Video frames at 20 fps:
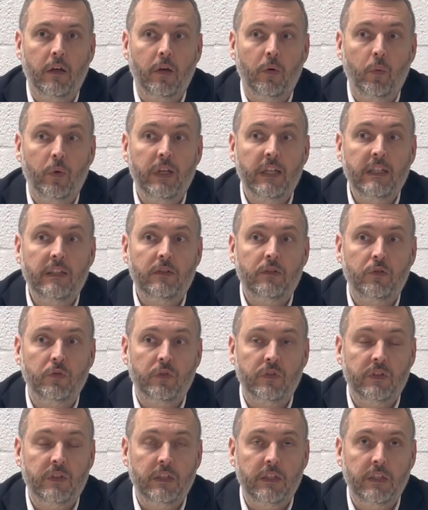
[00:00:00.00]
we need to
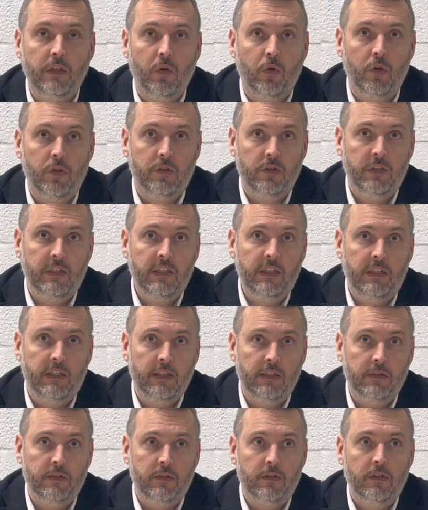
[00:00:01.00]
see all the
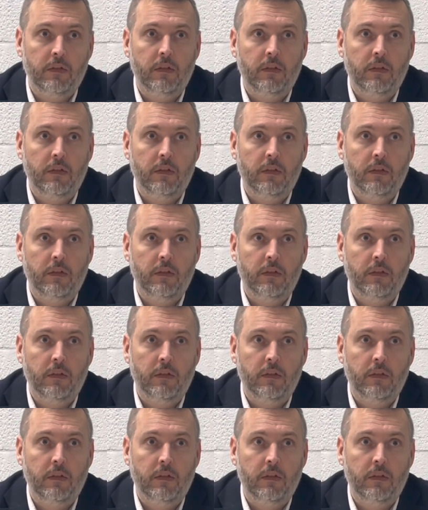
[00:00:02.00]
details.